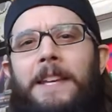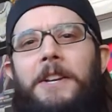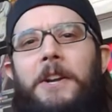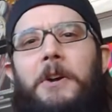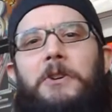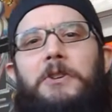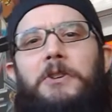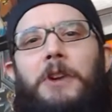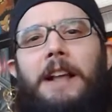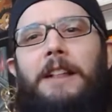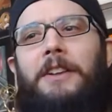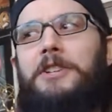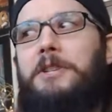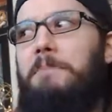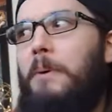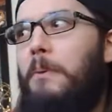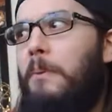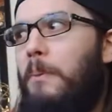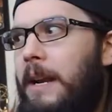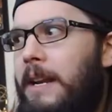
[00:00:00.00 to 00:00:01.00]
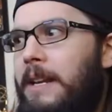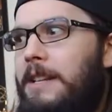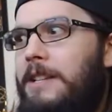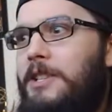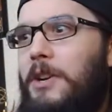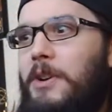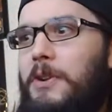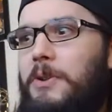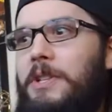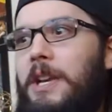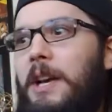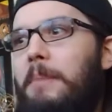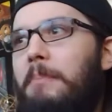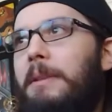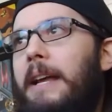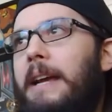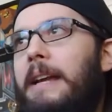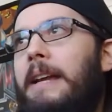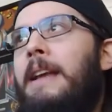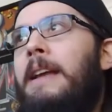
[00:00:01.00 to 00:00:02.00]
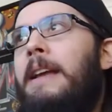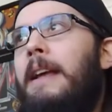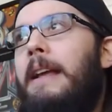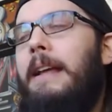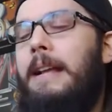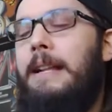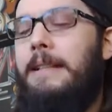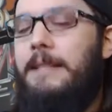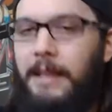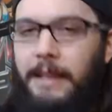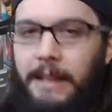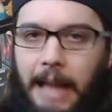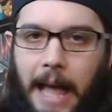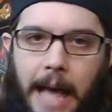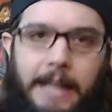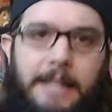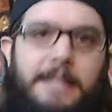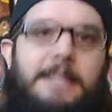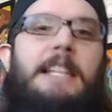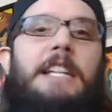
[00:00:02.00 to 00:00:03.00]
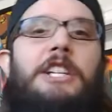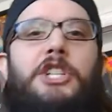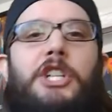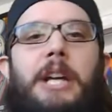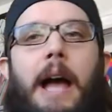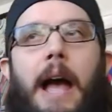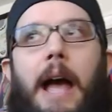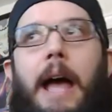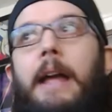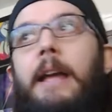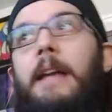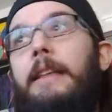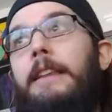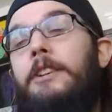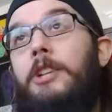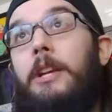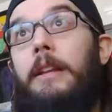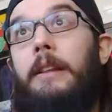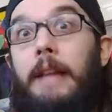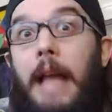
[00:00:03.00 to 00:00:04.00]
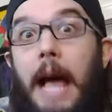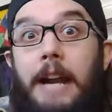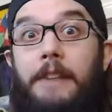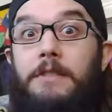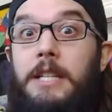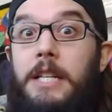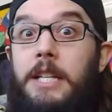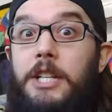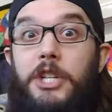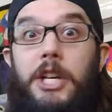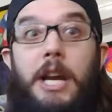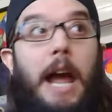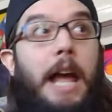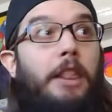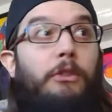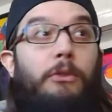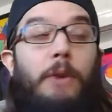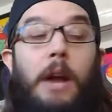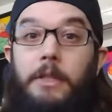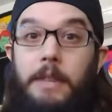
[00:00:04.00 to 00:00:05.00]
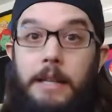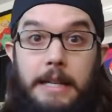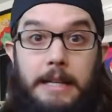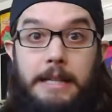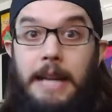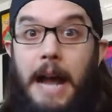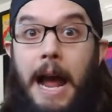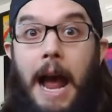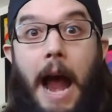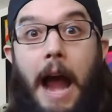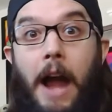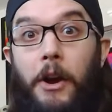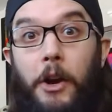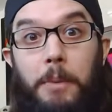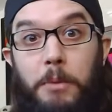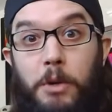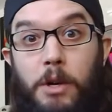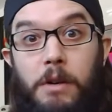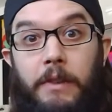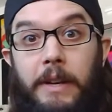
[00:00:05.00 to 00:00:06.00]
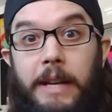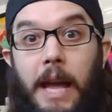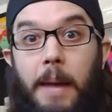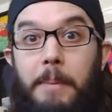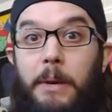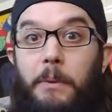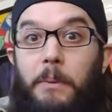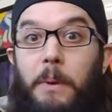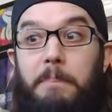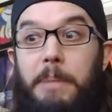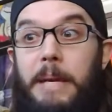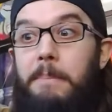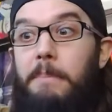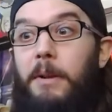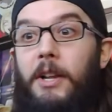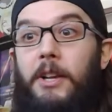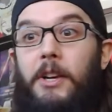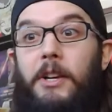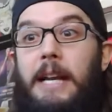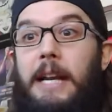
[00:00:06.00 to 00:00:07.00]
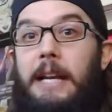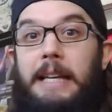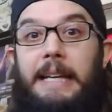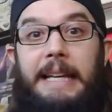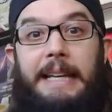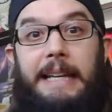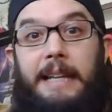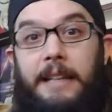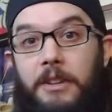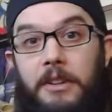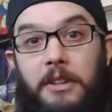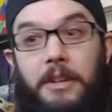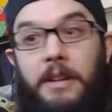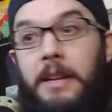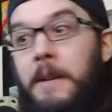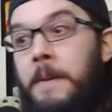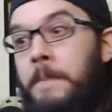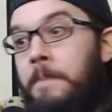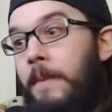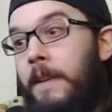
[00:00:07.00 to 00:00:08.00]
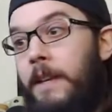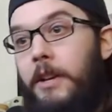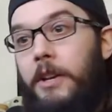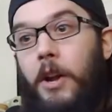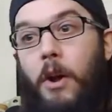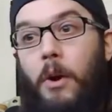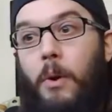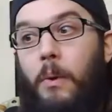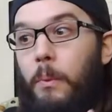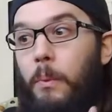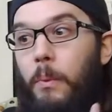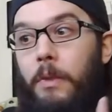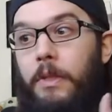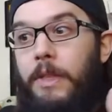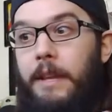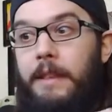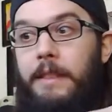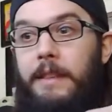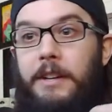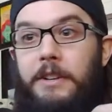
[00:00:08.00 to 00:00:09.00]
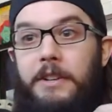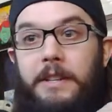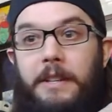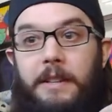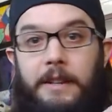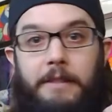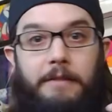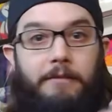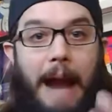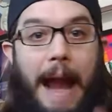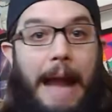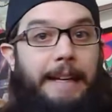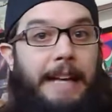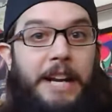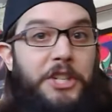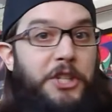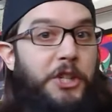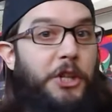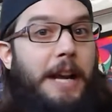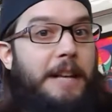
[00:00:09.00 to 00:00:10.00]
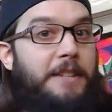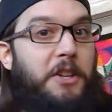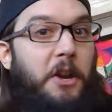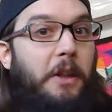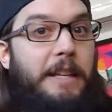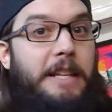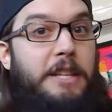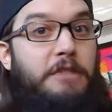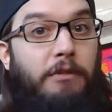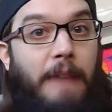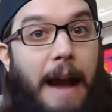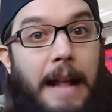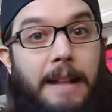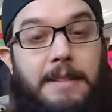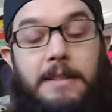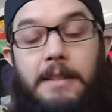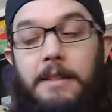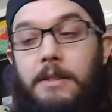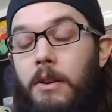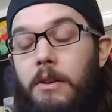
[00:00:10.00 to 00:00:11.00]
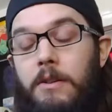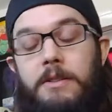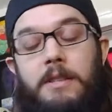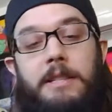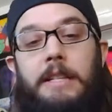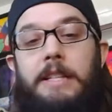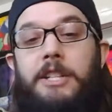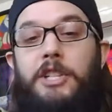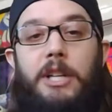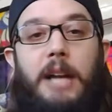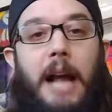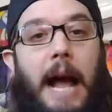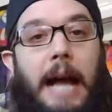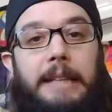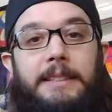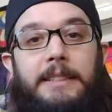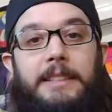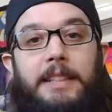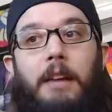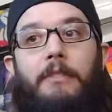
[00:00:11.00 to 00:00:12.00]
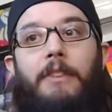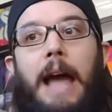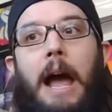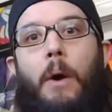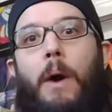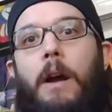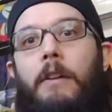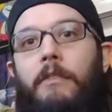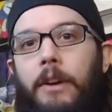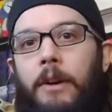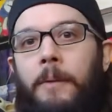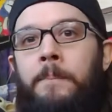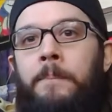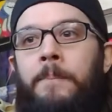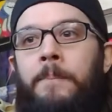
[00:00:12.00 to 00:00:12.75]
trailers. But when he shows up, like, it's a lot of CGI. There's a lot of CGI throughout the entire movie. I mean, when people are getting killed, their rat catcher has all these rats. That's all CGI stuff. However,